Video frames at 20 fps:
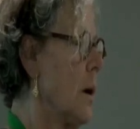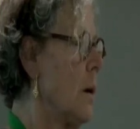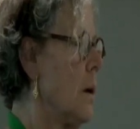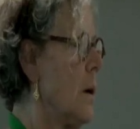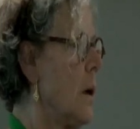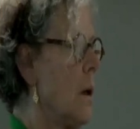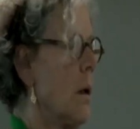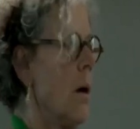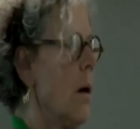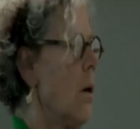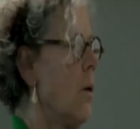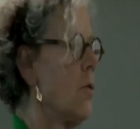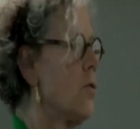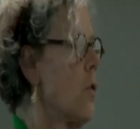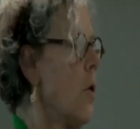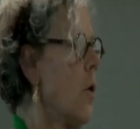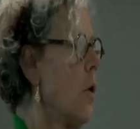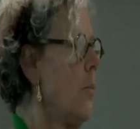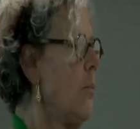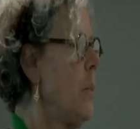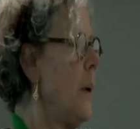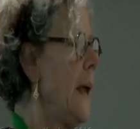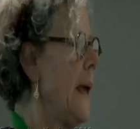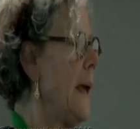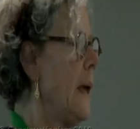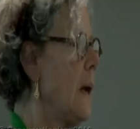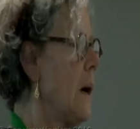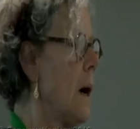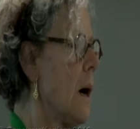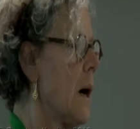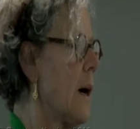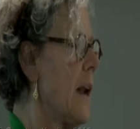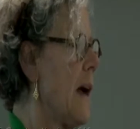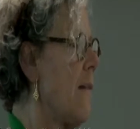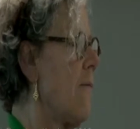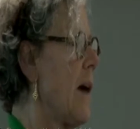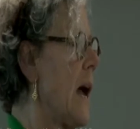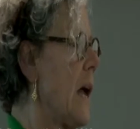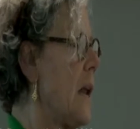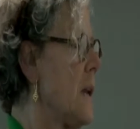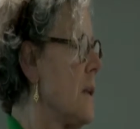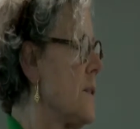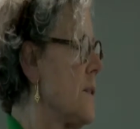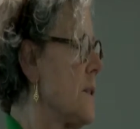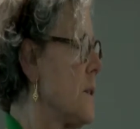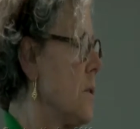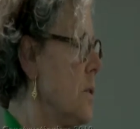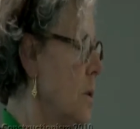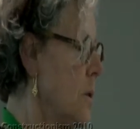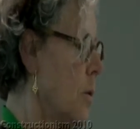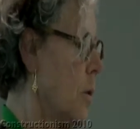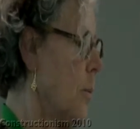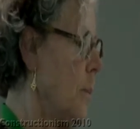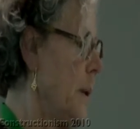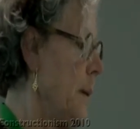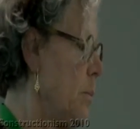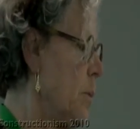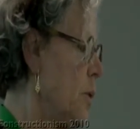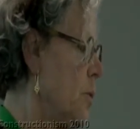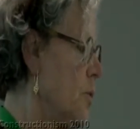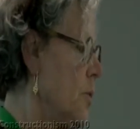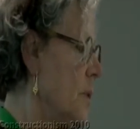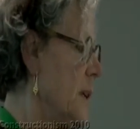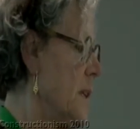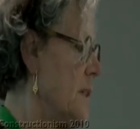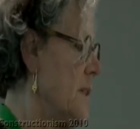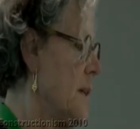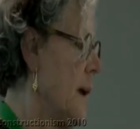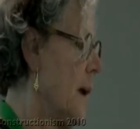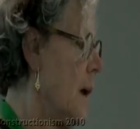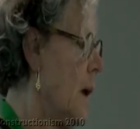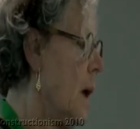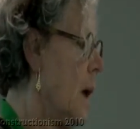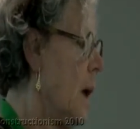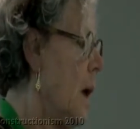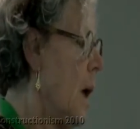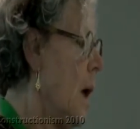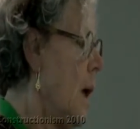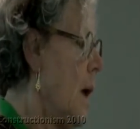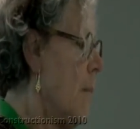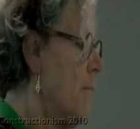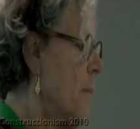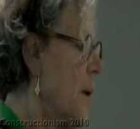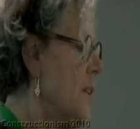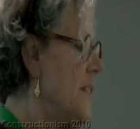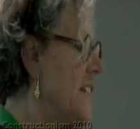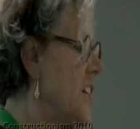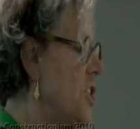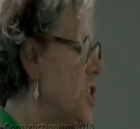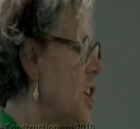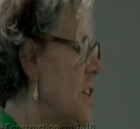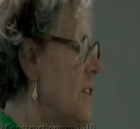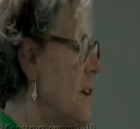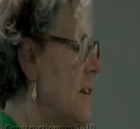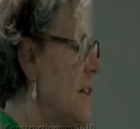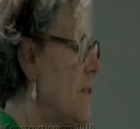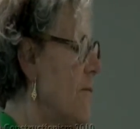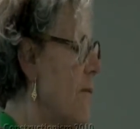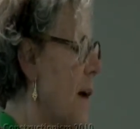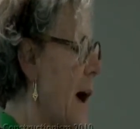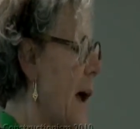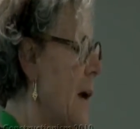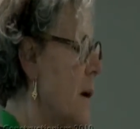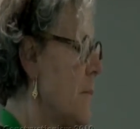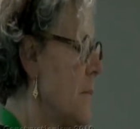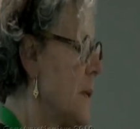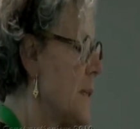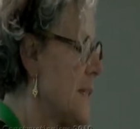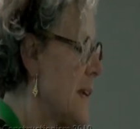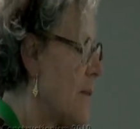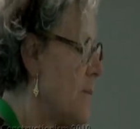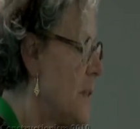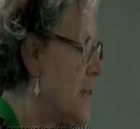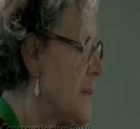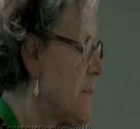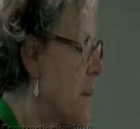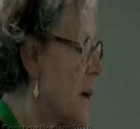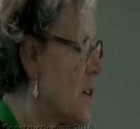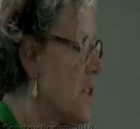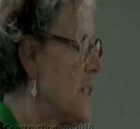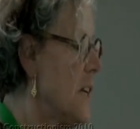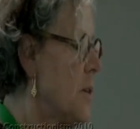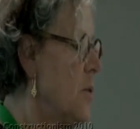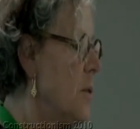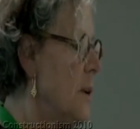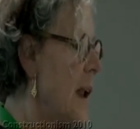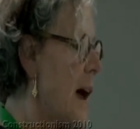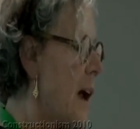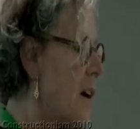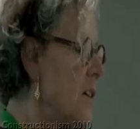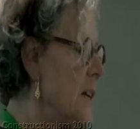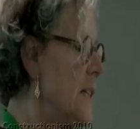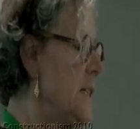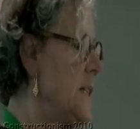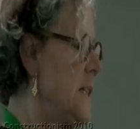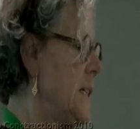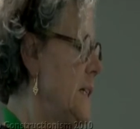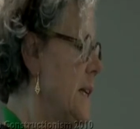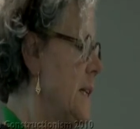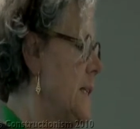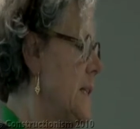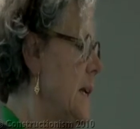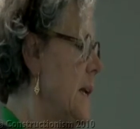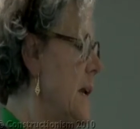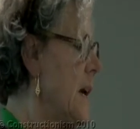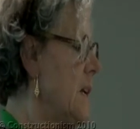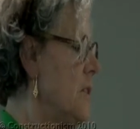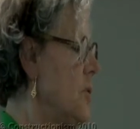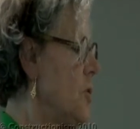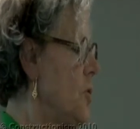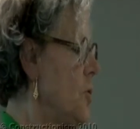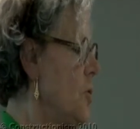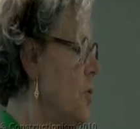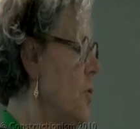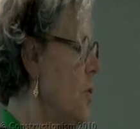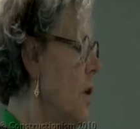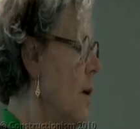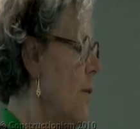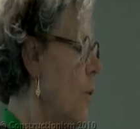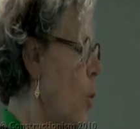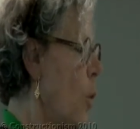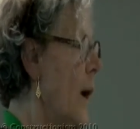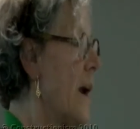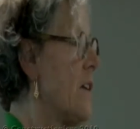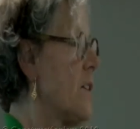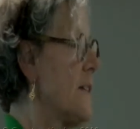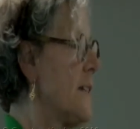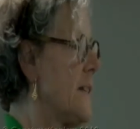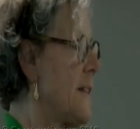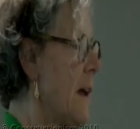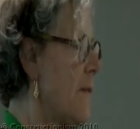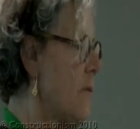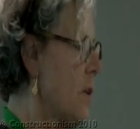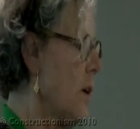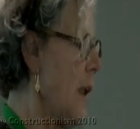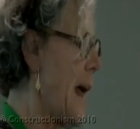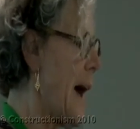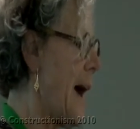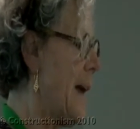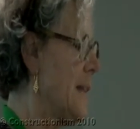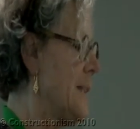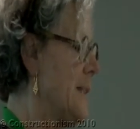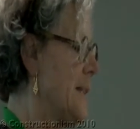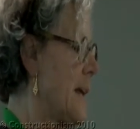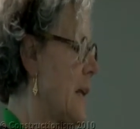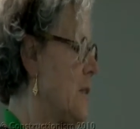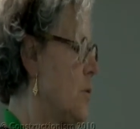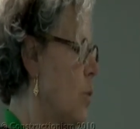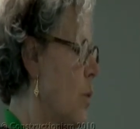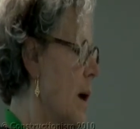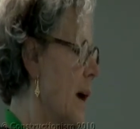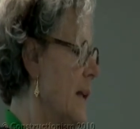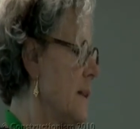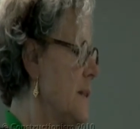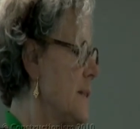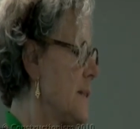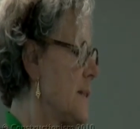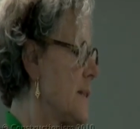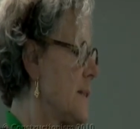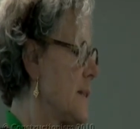Role play, carnivals, people do it. But digital environments have this particularity that they let you wear several hats at once